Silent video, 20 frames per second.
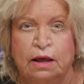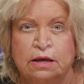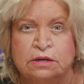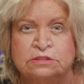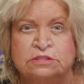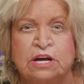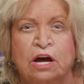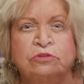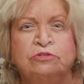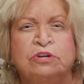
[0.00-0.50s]

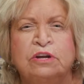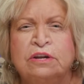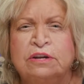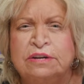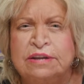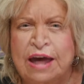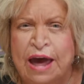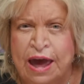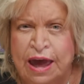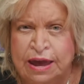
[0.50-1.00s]
So
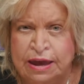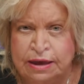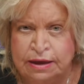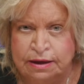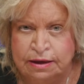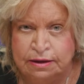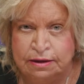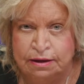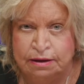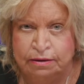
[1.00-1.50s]
today,
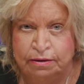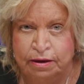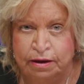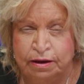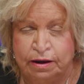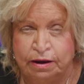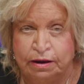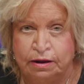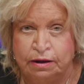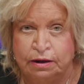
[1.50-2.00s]

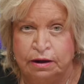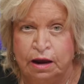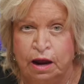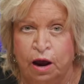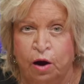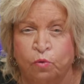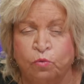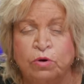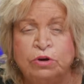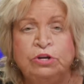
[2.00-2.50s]

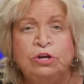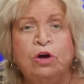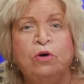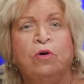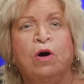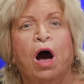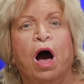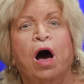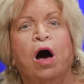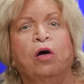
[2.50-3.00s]
will you
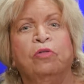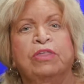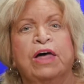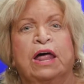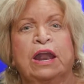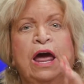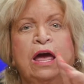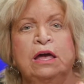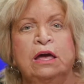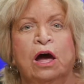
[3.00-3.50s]
call
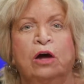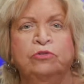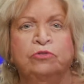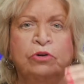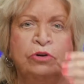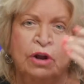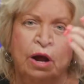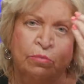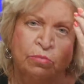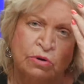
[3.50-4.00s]
that
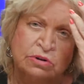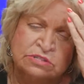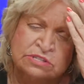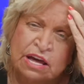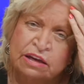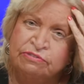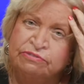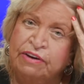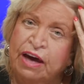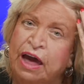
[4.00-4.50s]
800 number and
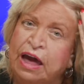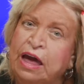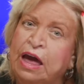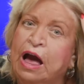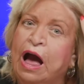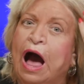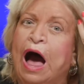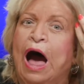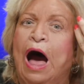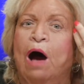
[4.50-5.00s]
say,
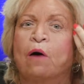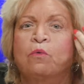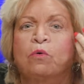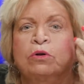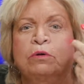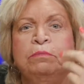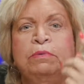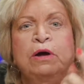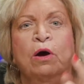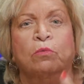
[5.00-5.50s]
Faye, I
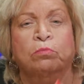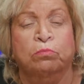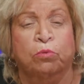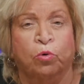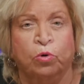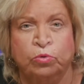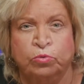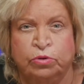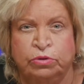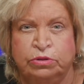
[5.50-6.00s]
want to be on
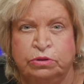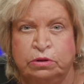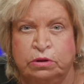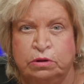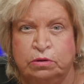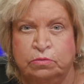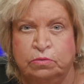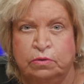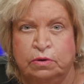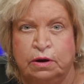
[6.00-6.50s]
board with
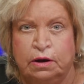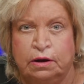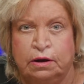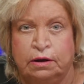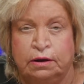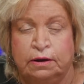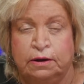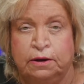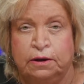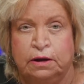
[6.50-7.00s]
you.
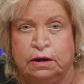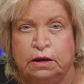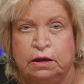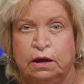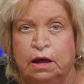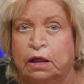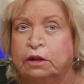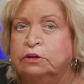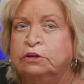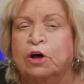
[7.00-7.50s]

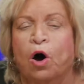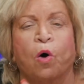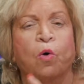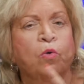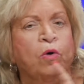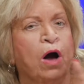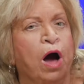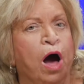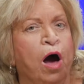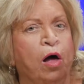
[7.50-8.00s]

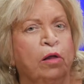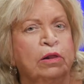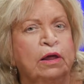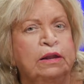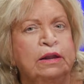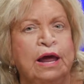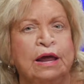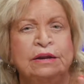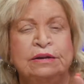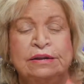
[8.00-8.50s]
Don't call
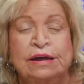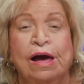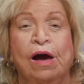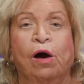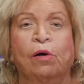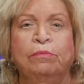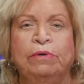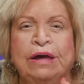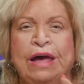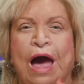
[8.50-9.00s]
it and
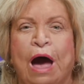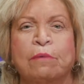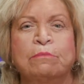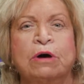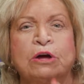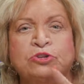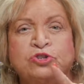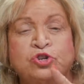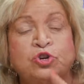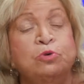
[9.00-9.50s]
tell me how
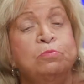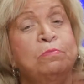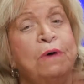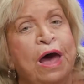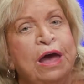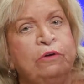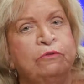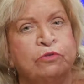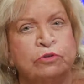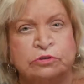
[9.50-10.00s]
much you
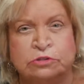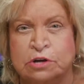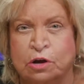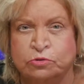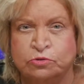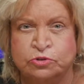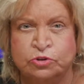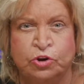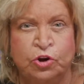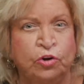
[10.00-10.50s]
make for Social
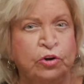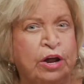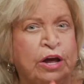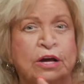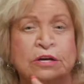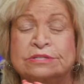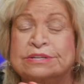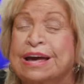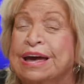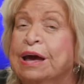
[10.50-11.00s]
Security,
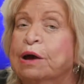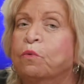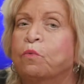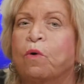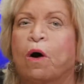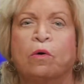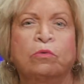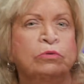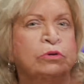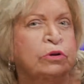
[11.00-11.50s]
because it
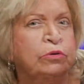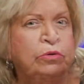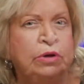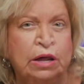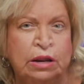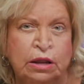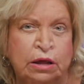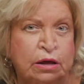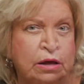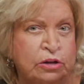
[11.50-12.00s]
won't do
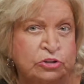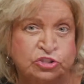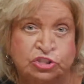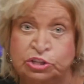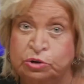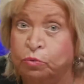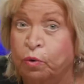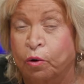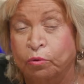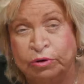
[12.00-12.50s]
any good.
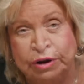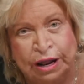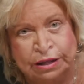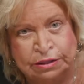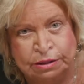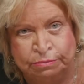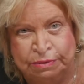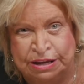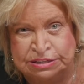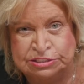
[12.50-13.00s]
She won't take
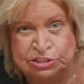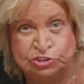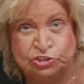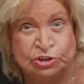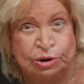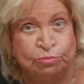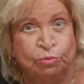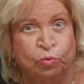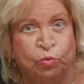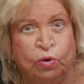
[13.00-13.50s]
the message,
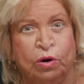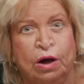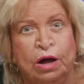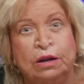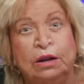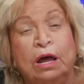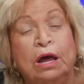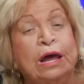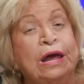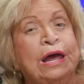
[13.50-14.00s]
number
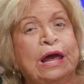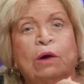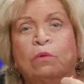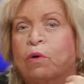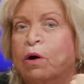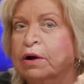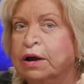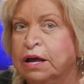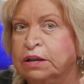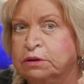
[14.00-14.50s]
one. You
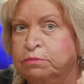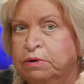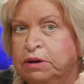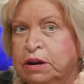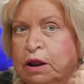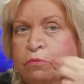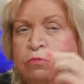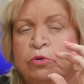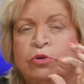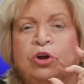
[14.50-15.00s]
won't get to me,
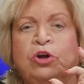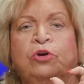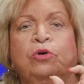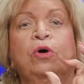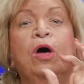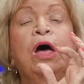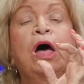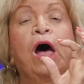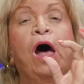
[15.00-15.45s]
number two.